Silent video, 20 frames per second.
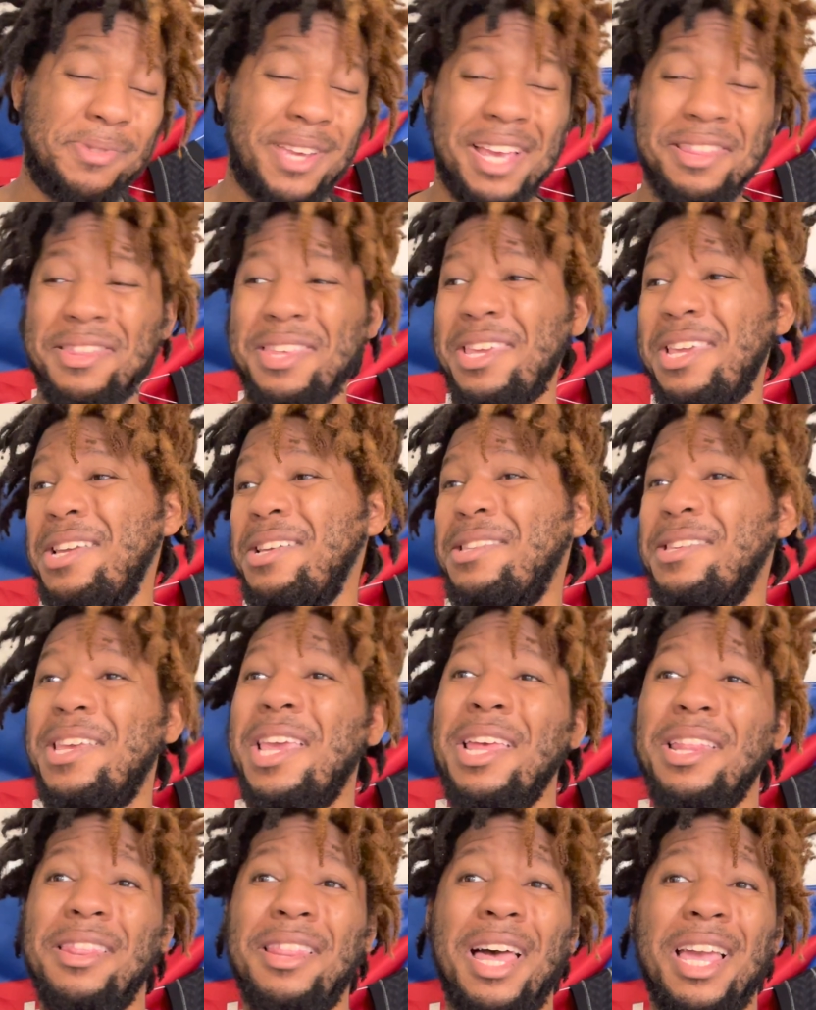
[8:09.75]
I think he's
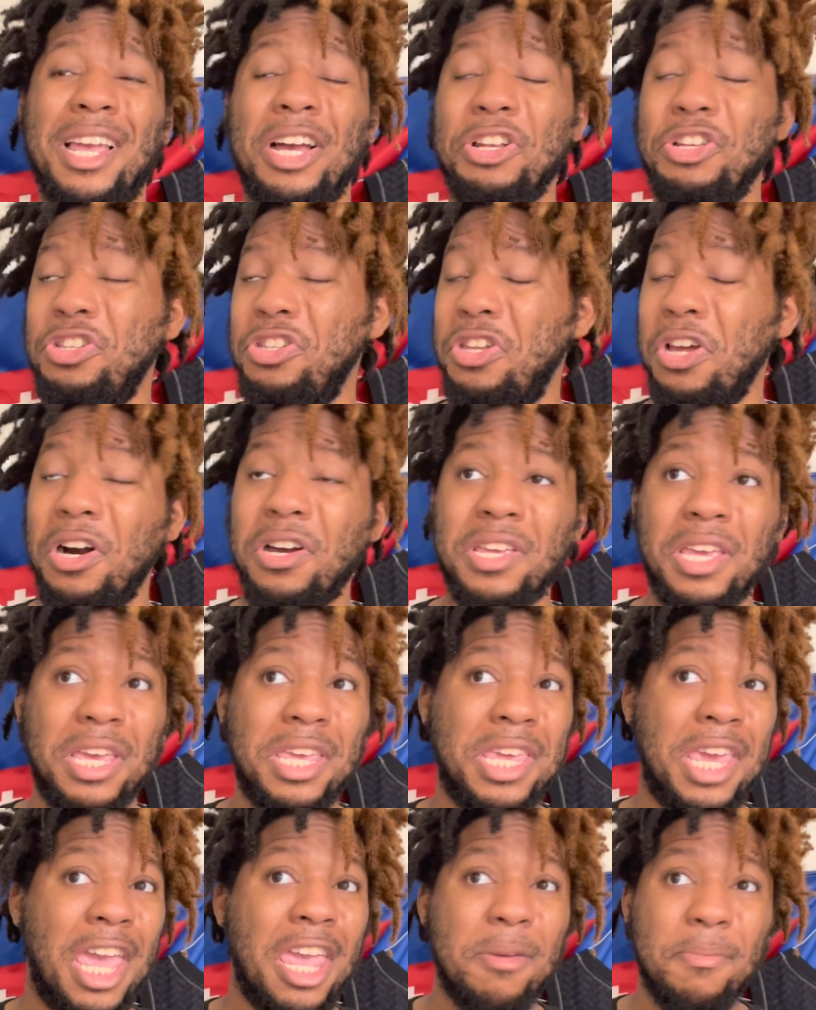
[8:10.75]
getting a dunk a
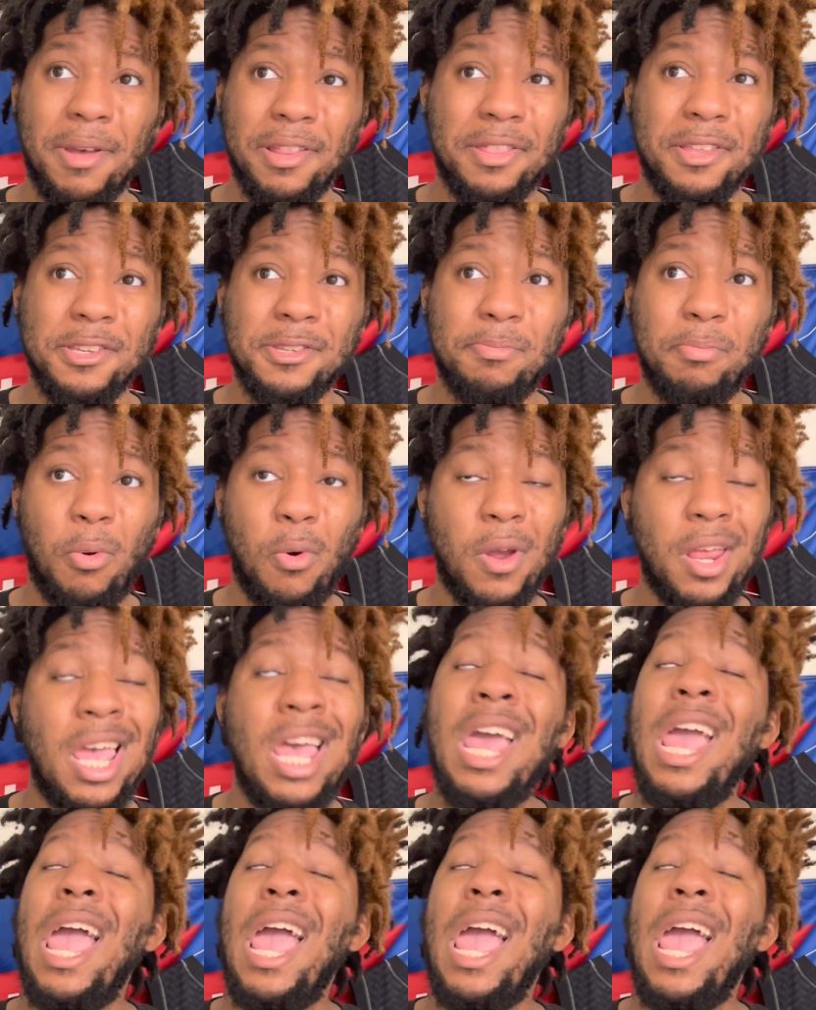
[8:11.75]
game at this point.